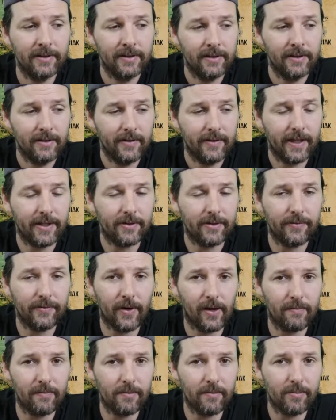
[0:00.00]
is
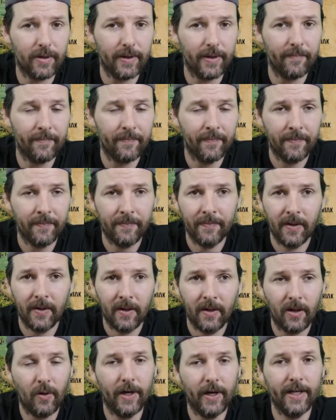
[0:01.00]
farmed. But
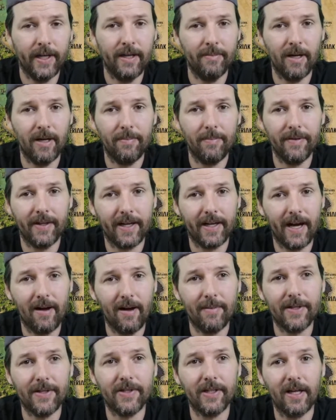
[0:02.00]
go ahead, hit me up in the
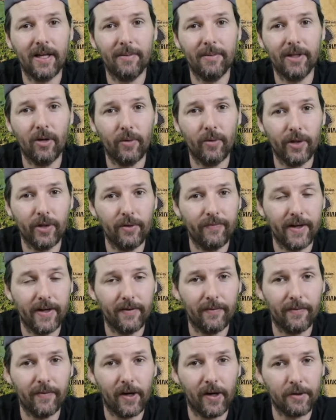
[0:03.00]
comments and let me know where your
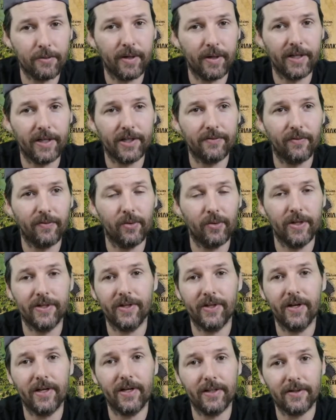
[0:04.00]
favorite farm spot is for these
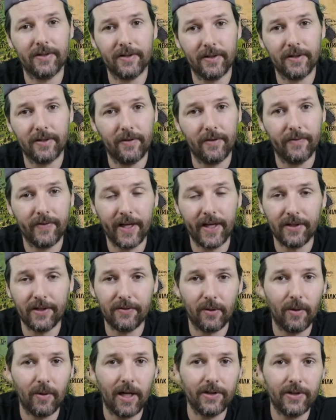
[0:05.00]
augs. So thanks
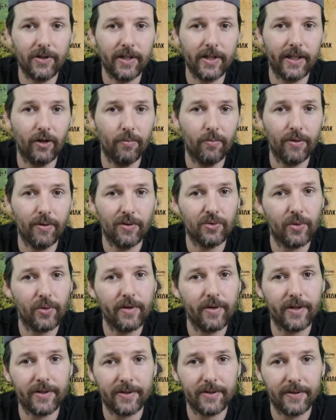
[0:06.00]
for watching. I hope you enjoy
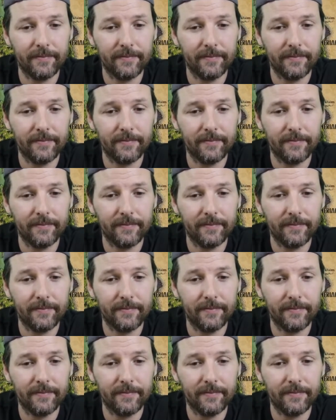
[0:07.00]
this.